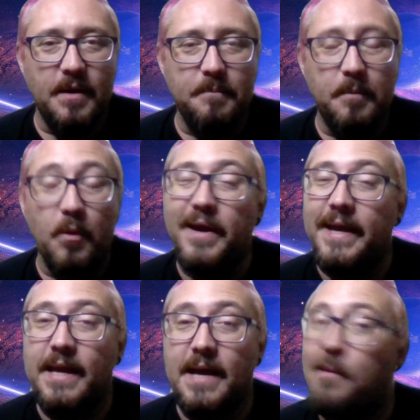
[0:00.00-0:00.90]

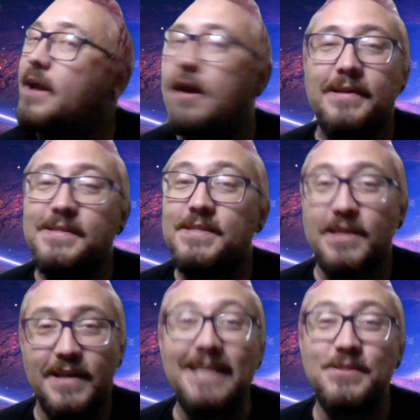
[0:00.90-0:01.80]
boy, am I going to
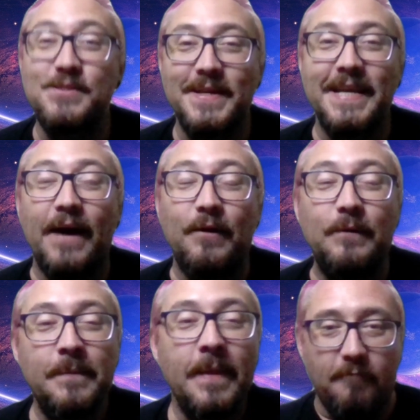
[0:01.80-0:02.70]
look into it now.
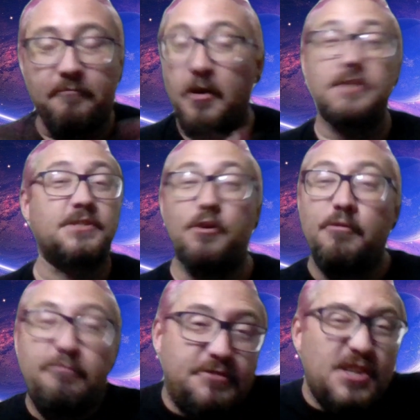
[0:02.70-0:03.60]
First
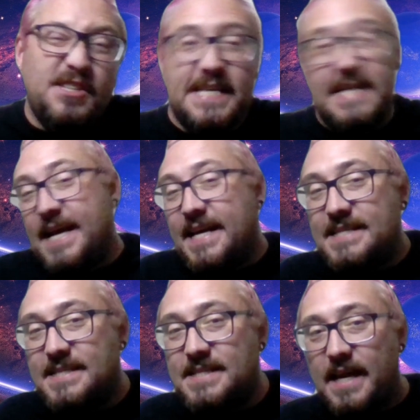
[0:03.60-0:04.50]
off, just in
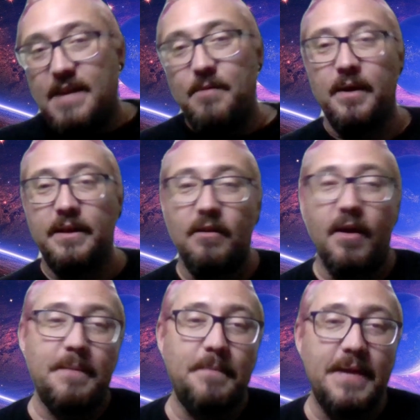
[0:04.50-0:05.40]
case anyone
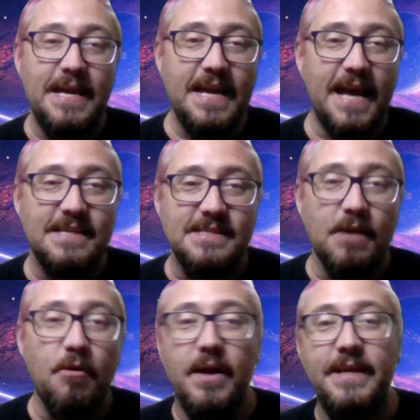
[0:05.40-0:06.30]
like me has
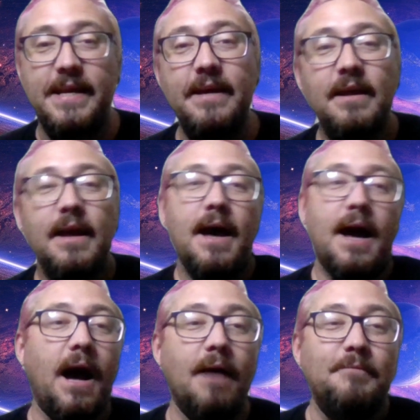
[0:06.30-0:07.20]
no idea,
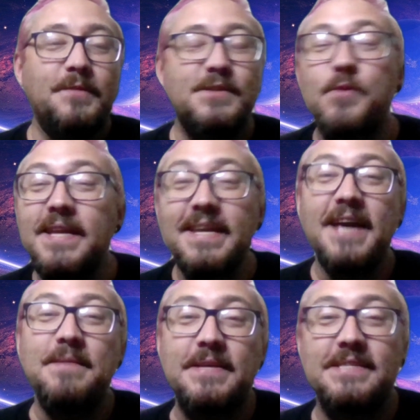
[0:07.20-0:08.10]
Squid
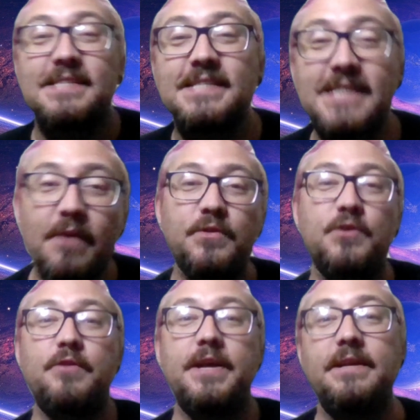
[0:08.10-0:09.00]
Game is a South
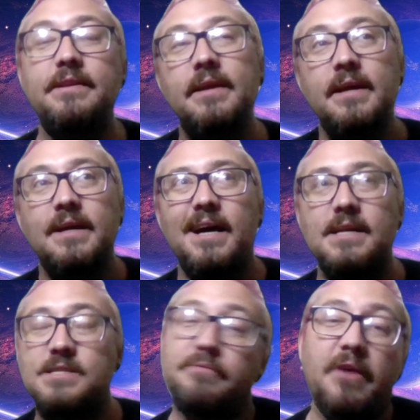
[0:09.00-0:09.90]
Korean
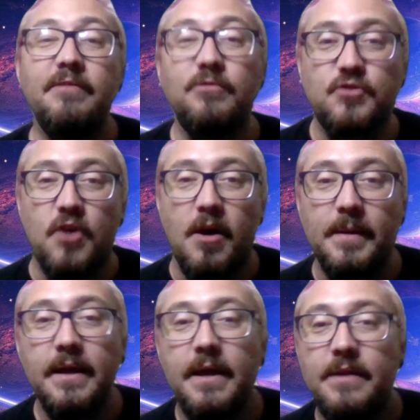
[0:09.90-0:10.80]
survival
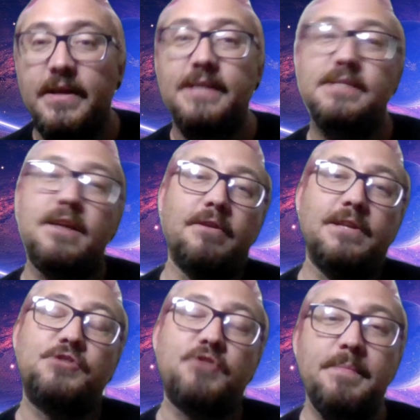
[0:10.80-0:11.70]
drama that is
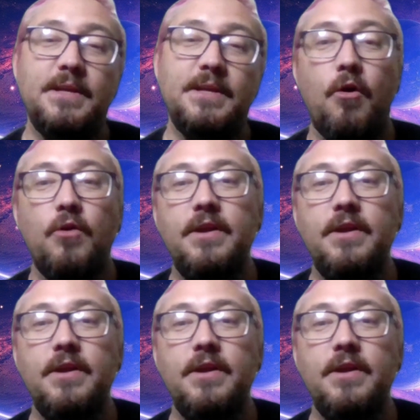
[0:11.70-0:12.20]
currently streaming on